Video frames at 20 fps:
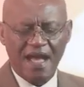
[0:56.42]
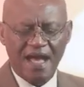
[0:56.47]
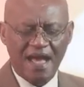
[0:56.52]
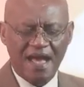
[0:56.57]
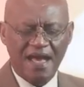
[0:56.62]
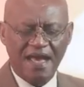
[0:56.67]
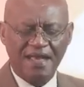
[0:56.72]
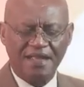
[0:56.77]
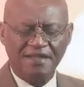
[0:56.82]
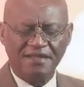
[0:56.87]

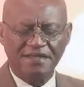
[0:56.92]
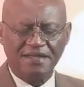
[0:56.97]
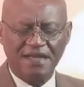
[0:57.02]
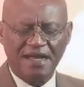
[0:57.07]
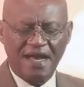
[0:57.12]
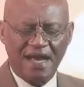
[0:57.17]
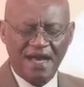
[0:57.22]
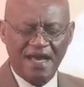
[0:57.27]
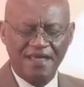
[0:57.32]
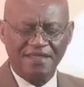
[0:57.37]
And
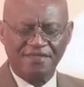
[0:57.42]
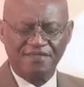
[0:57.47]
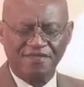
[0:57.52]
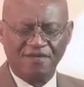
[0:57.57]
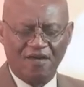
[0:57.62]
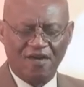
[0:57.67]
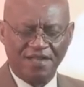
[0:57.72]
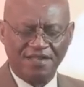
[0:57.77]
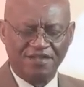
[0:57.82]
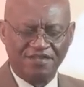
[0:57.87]
I
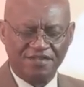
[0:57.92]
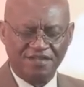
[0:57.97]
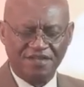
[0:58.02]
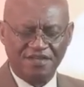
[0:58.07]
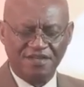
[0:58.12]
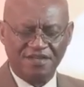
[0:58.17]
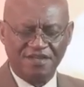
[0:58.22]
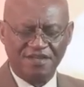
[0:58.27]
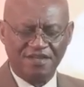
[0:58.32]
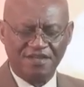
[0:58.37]
thought
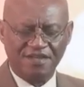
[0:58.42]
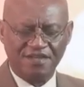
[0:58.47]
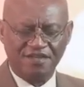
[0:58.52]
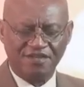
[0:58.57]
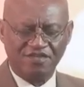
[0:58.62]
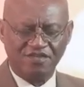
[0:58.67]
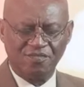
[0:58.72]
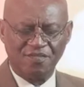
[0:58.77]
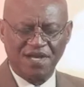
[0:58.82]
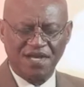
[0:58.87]

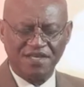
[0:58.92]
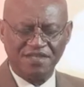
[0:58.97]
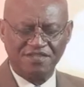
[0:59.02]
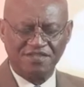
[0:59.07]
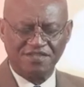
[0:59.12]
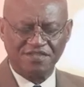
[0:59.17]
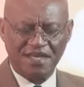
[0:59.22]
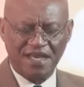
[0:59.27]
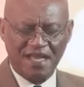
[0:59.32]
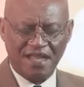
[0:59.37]
to
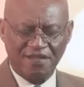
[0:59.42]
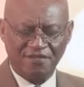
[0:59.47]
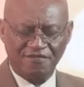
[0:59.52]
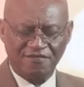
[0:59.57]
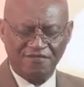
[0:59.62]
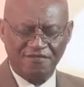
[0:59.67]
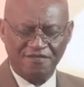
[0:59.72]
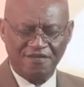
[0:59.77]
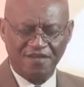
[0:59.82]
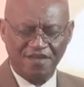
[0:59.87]

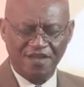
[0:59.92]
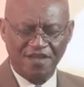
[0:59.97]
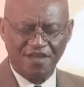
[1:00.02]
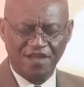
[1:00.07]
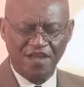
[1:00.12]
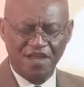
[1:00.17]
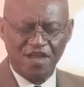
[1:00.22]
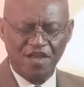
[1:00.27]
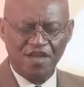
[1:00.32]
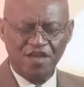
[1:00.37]
myself,
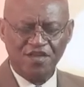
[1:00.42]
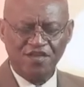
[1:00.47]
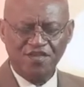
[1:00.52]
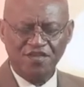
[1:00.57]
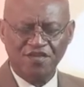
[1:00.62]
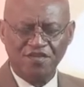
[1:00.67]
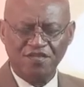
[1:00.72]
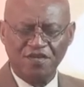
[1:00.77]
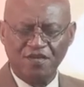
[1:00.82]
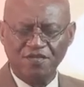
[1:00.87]

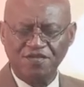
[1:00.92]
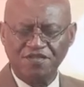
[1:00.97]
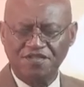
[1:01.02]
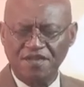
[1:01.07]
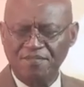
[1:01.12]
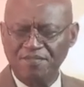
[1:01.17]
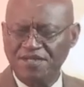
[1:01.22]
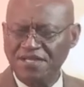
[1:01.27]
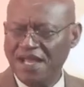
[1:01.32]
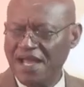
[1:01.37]
you know,
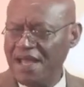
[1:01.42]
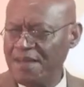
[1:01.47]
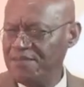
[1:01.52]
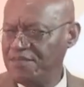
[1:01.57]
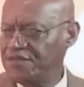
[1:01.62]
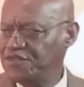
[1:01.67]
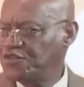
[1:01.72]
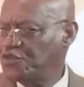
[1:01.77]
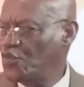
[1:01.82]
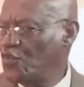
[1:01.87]

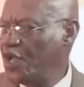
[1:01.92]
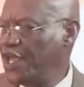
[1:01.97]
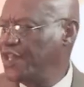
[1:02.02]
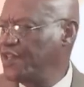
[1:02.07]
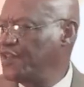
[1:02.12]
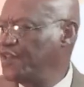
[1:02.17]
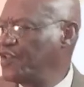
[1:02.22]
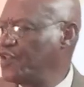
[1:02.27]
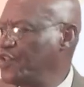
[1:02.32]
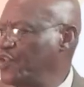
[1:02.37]
sometimes
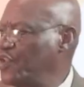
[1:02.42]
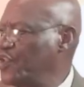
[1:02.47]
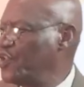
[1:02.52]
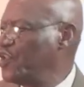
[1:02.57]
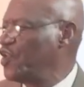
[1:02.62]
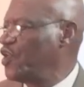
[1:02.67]
when